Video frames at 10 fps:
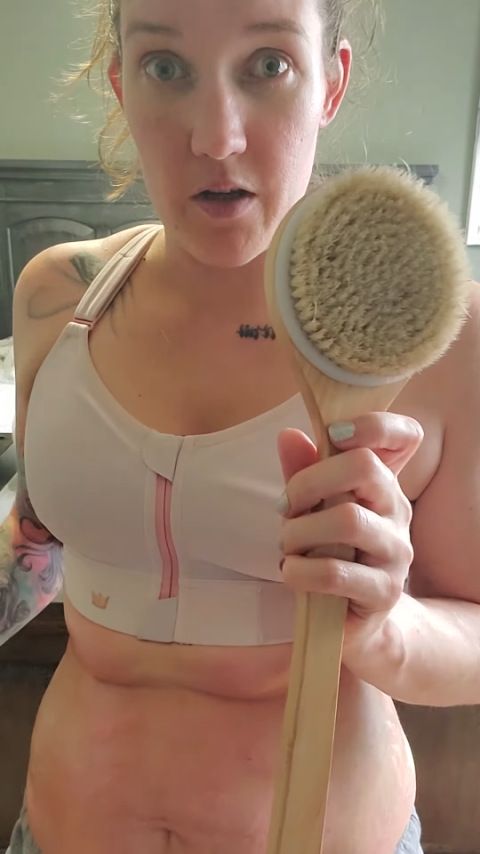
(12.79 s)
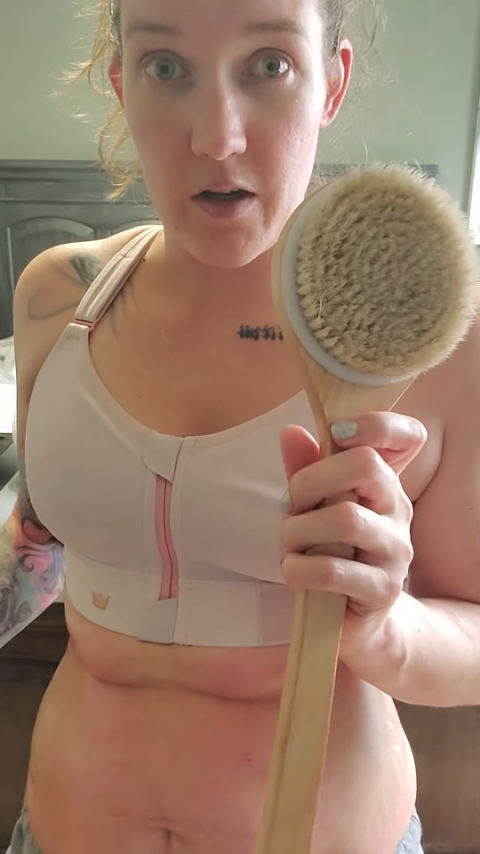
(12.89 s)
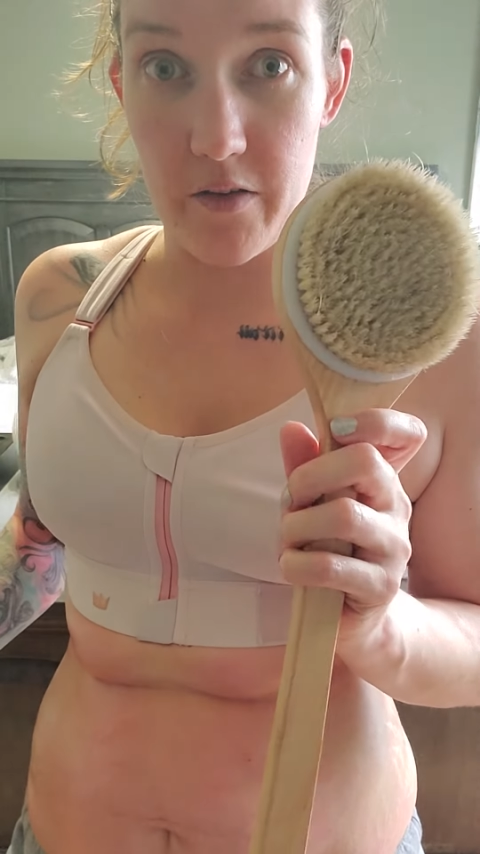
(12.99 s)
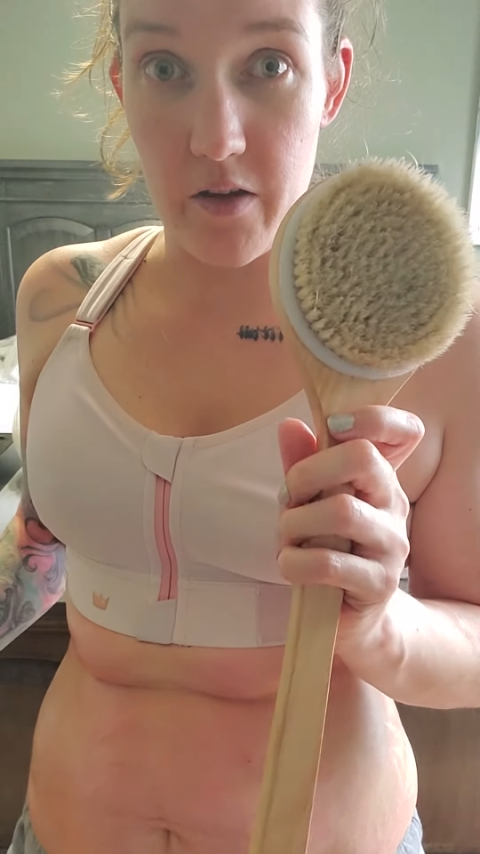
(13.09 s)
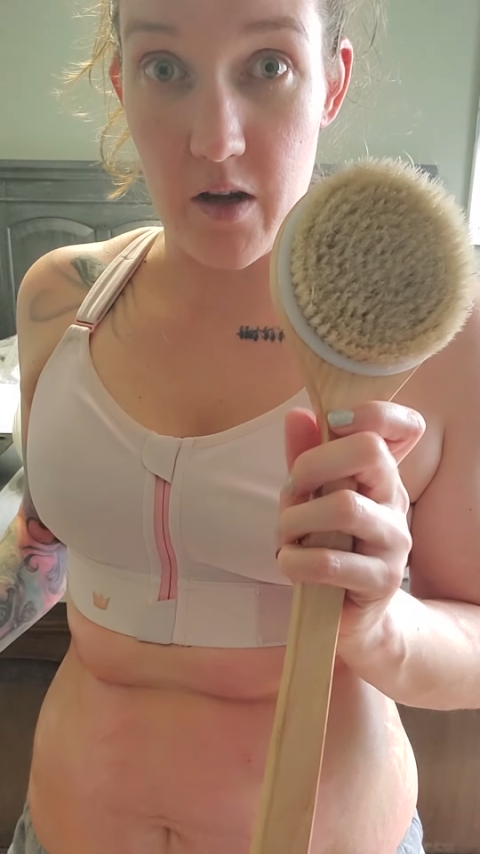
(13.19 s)

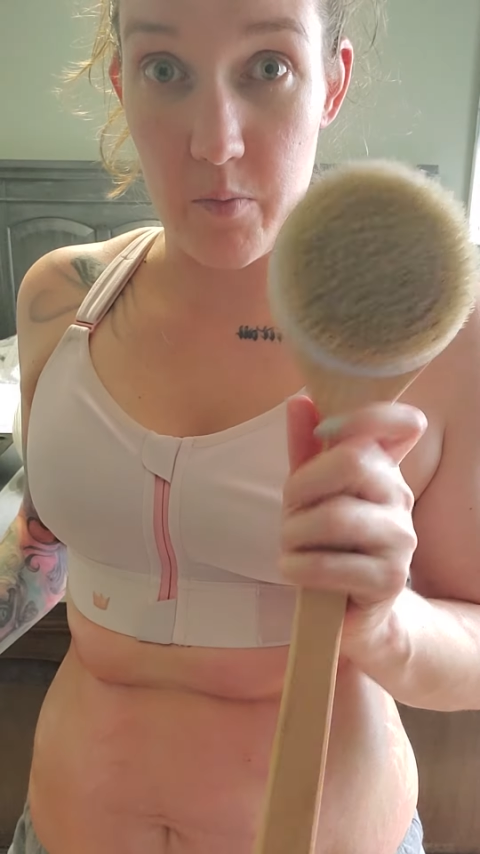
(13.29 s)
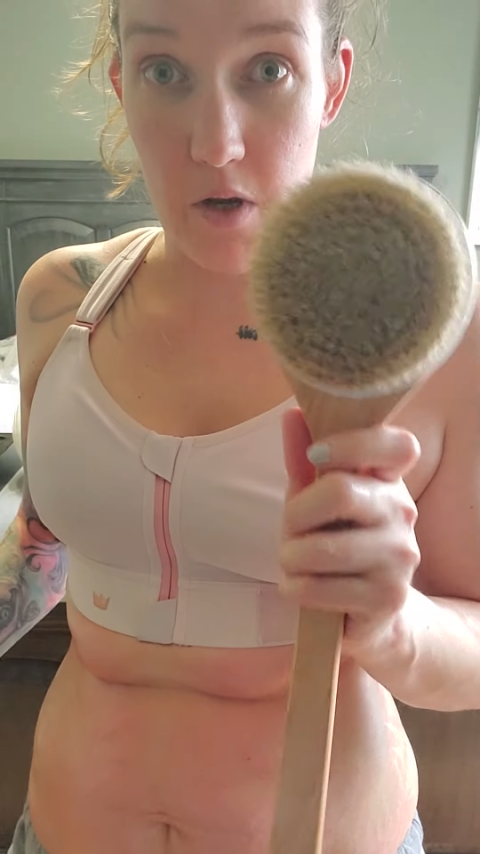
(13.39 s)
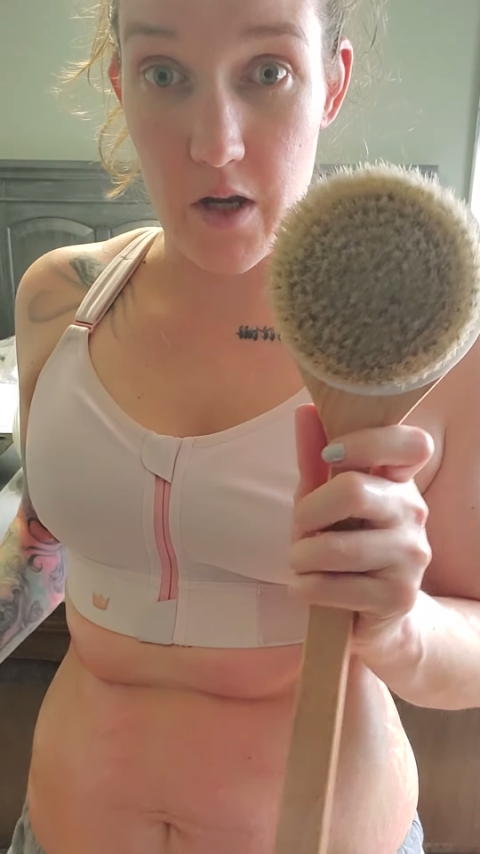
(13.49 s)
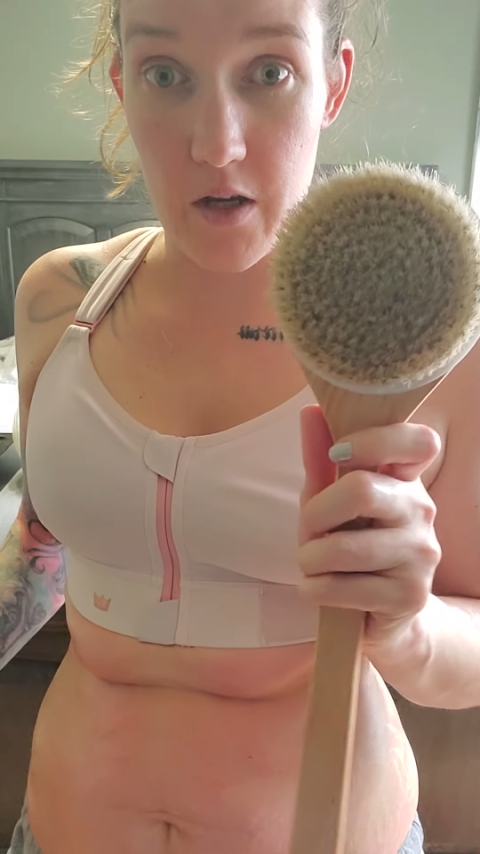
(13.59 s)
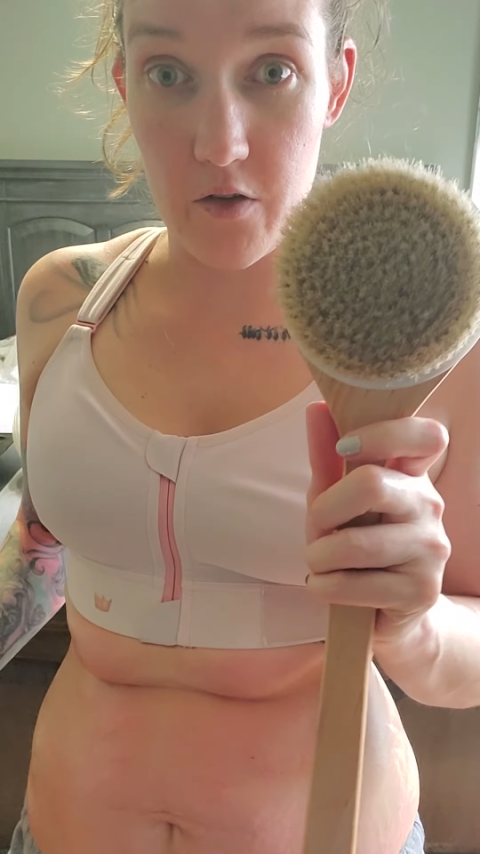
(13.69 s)
I take
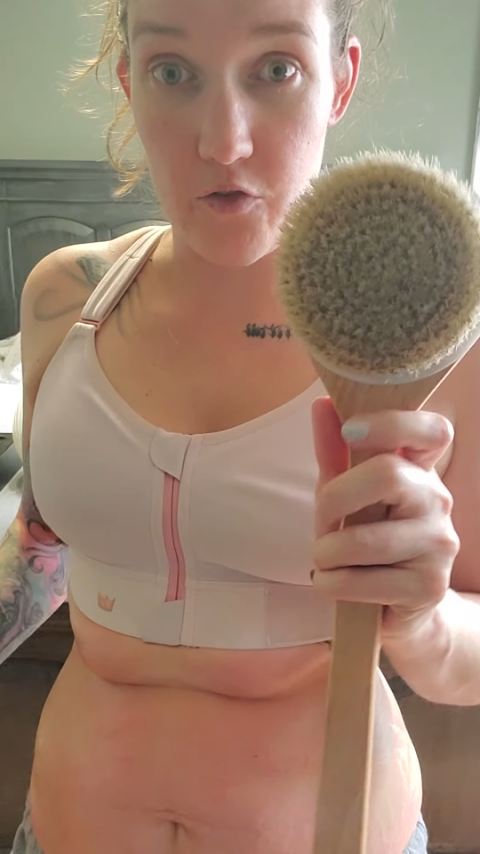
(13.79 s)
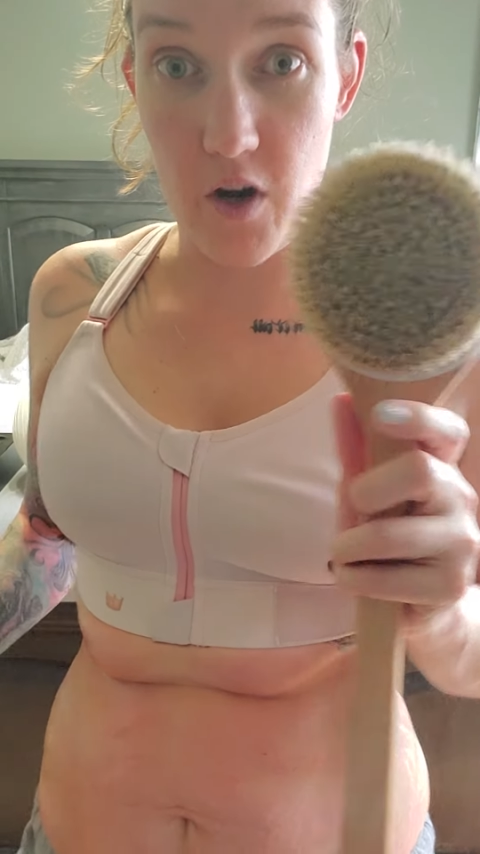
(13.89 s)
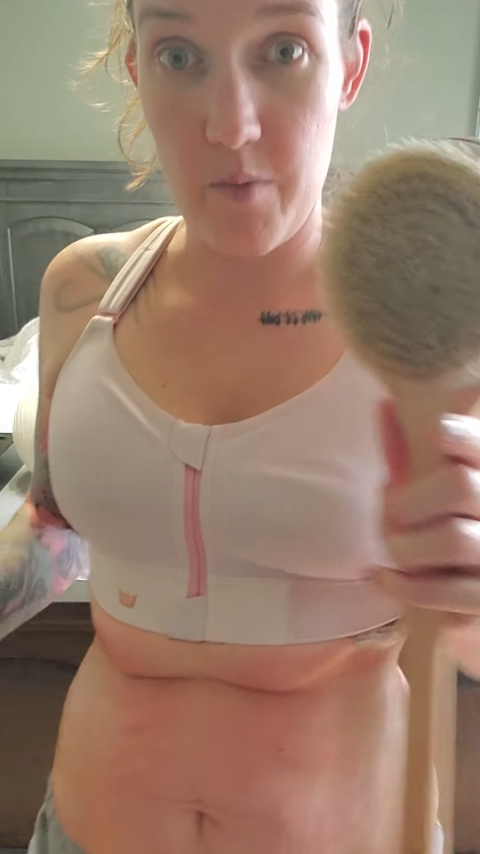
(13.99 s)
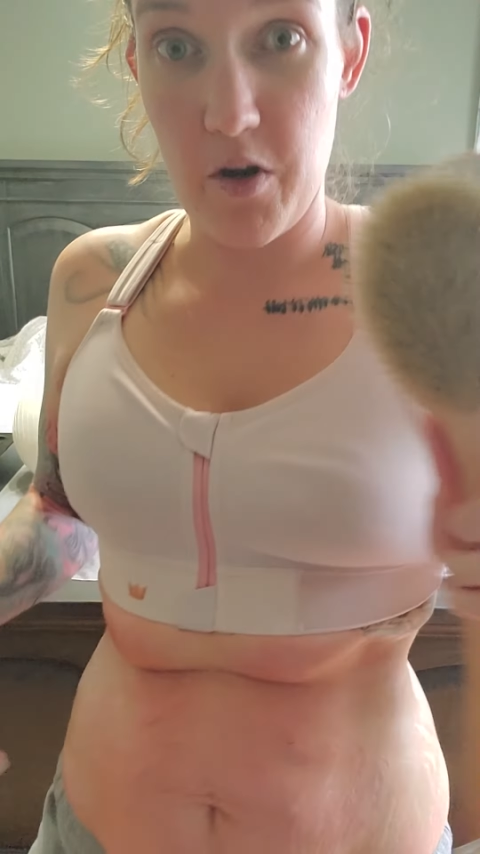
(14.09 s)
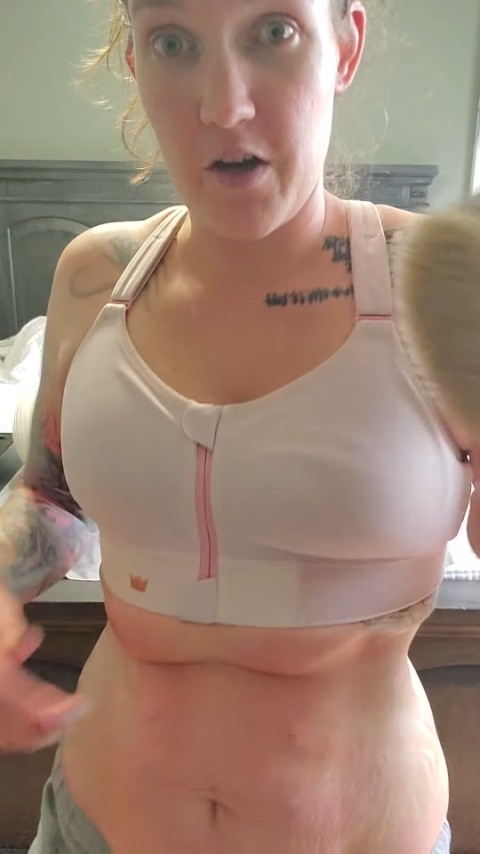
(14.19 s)
my
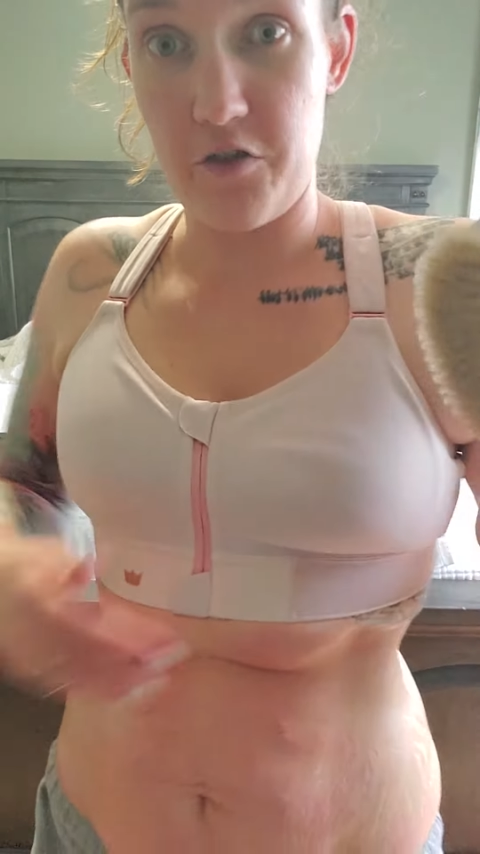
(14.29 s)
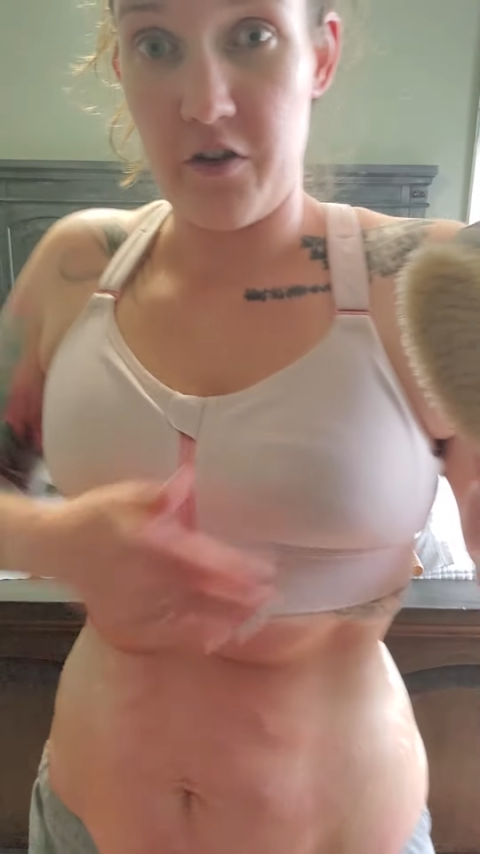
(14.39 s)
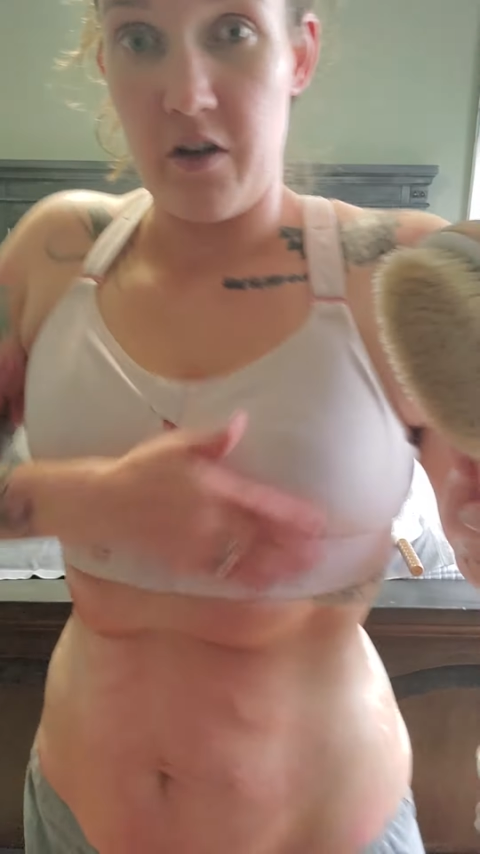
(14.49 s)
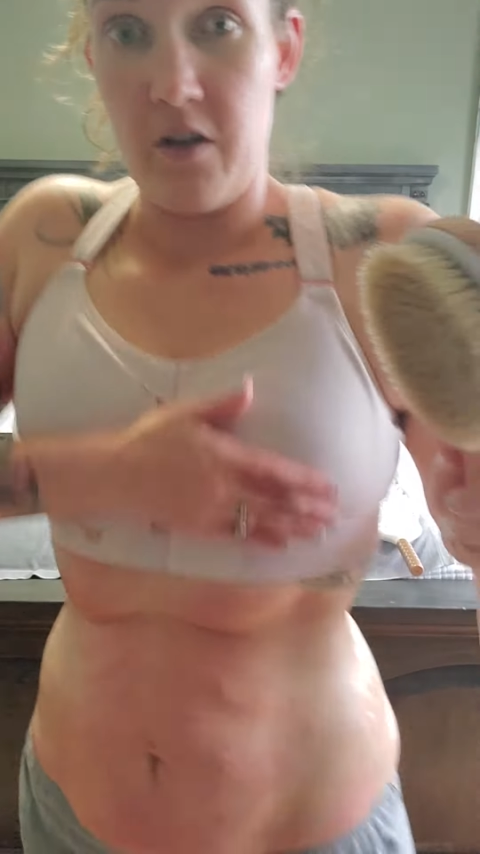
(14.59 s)
dry brush.